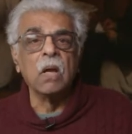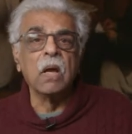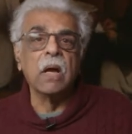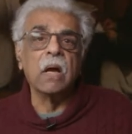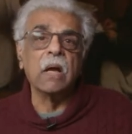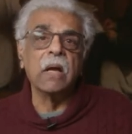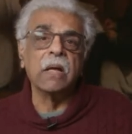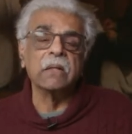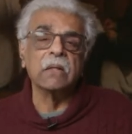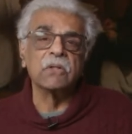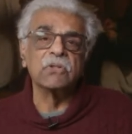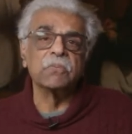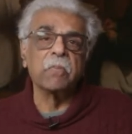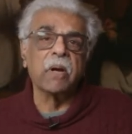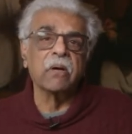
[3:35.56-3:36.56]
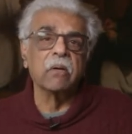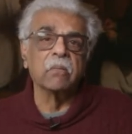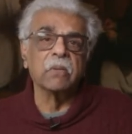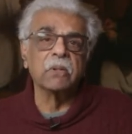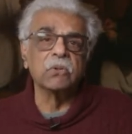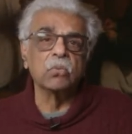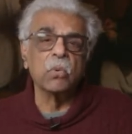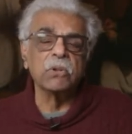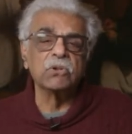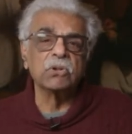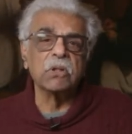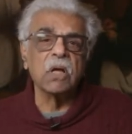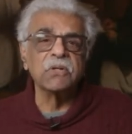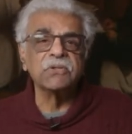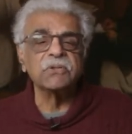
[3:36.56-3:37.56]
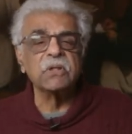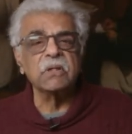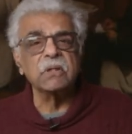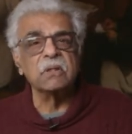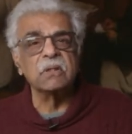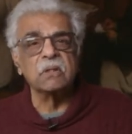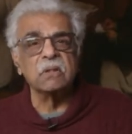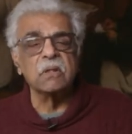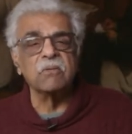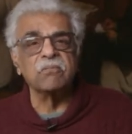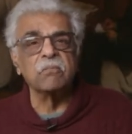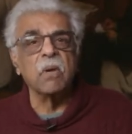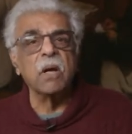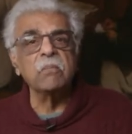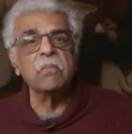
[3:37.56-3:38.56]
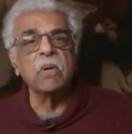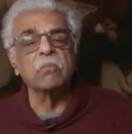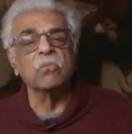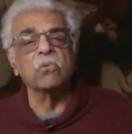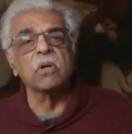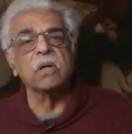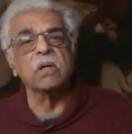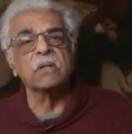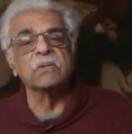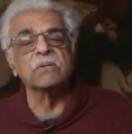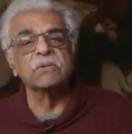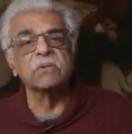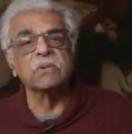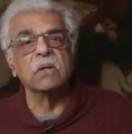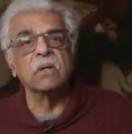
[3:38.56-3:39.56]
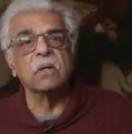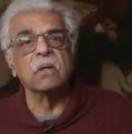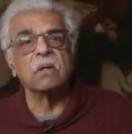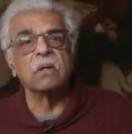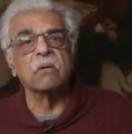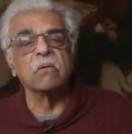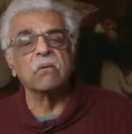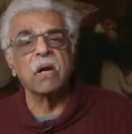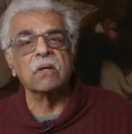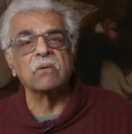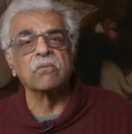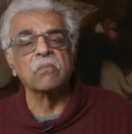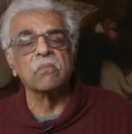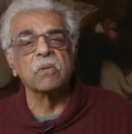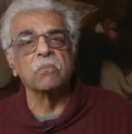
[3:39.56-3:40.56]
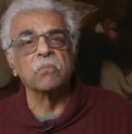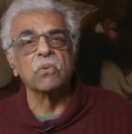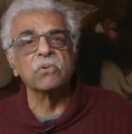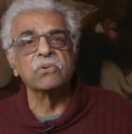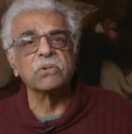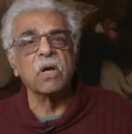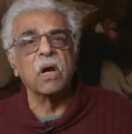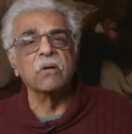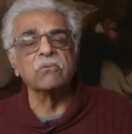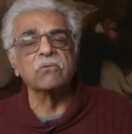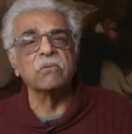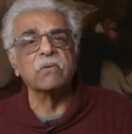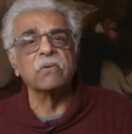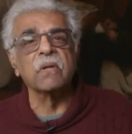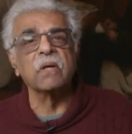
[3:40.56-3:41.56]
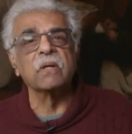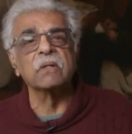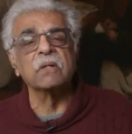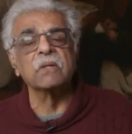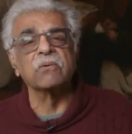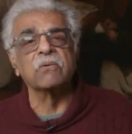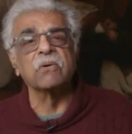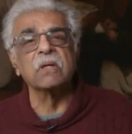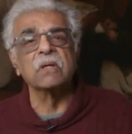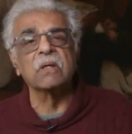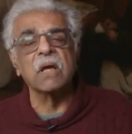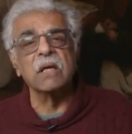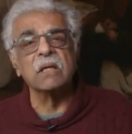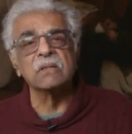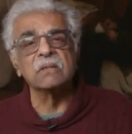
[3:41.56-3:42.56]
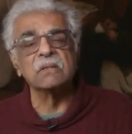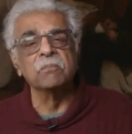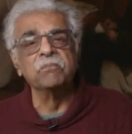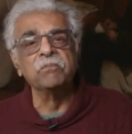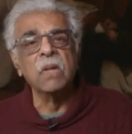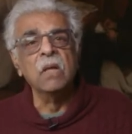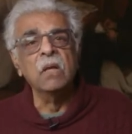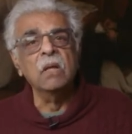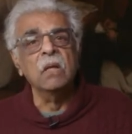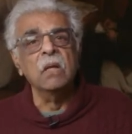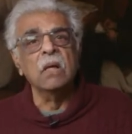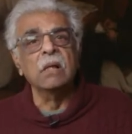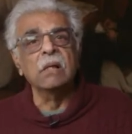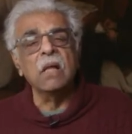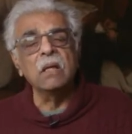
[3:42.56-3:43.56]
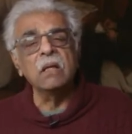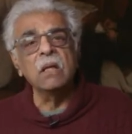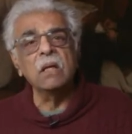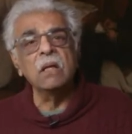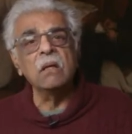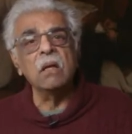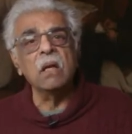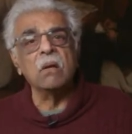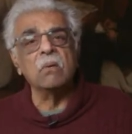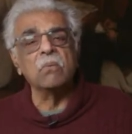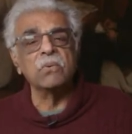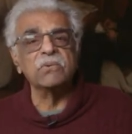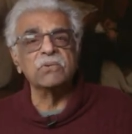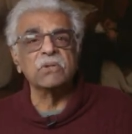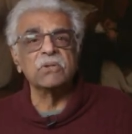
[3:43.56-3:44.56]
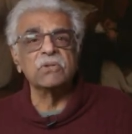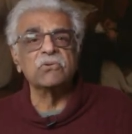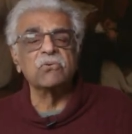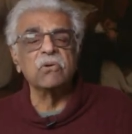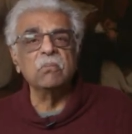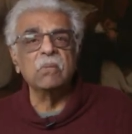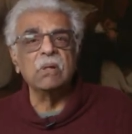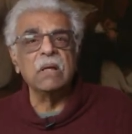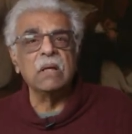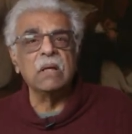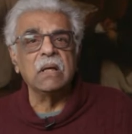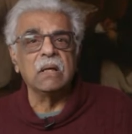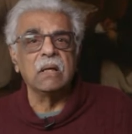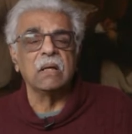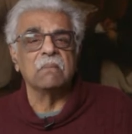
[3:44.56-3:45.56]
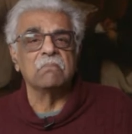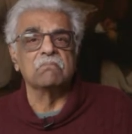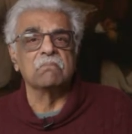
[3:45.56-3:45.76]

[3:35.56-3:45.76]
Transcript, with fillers: an experiment which lasted, if my memory is correct from the books, 133 days. Lenin was extremely